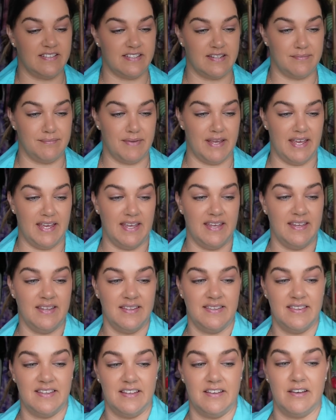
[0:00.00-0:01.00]
To me,
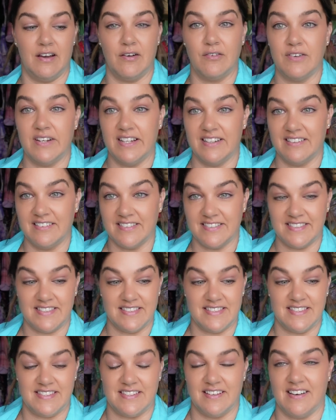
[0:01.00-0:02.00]
the Goldilocks
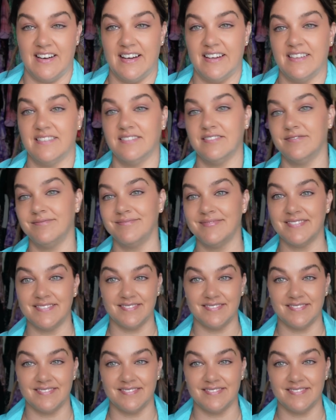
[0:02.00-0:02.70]
style,